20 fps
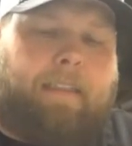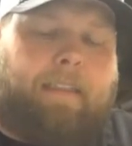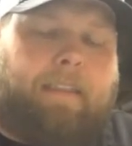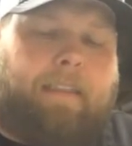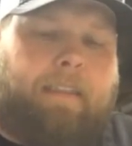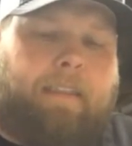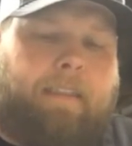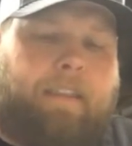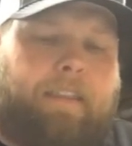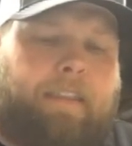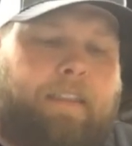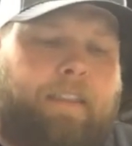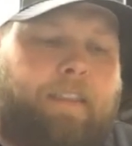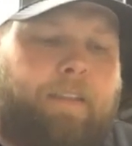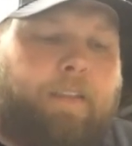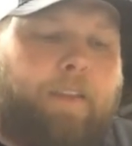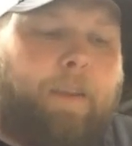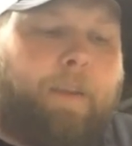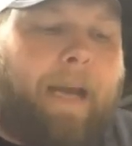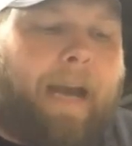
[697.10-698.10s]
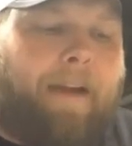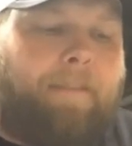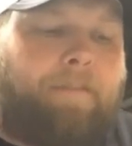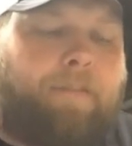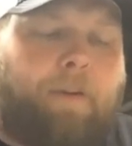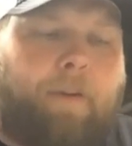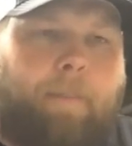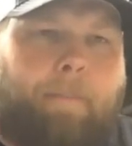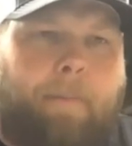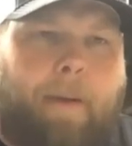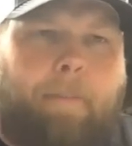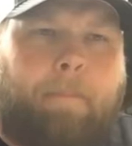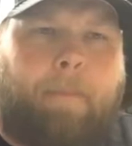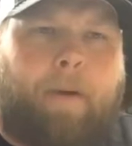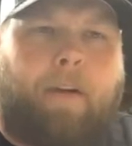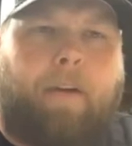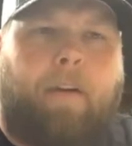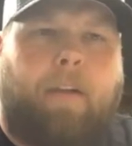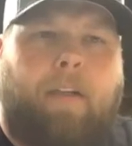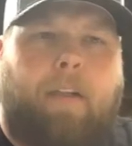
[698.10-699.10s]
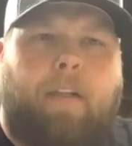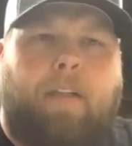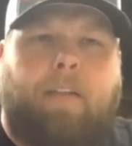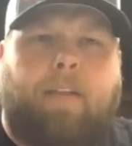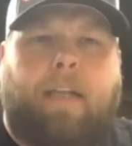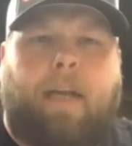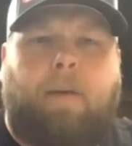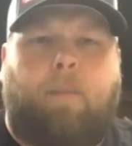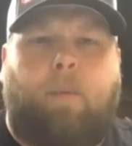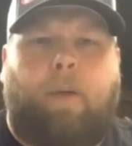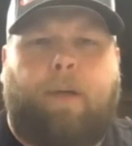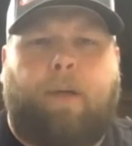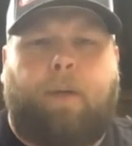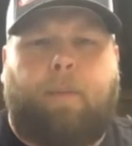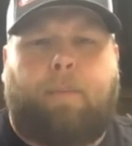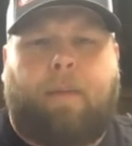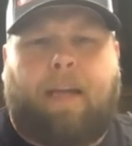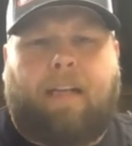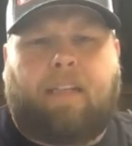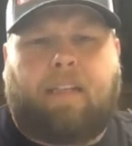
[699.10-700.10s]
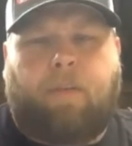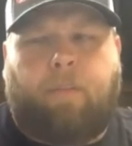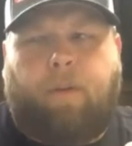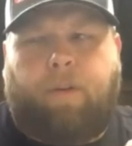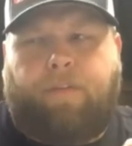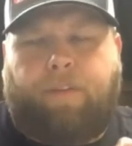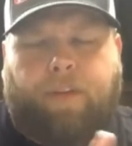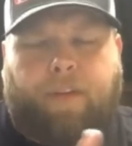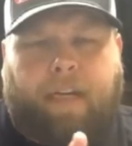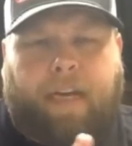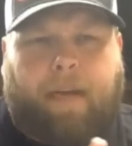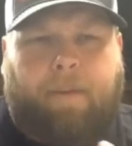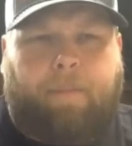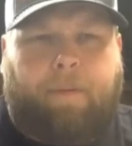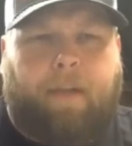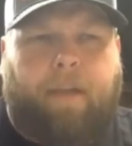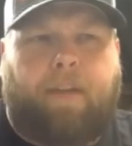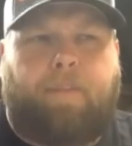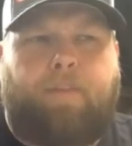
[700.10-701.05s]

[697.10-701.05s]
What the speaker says: you do have to remember that when you're messing with your dampening,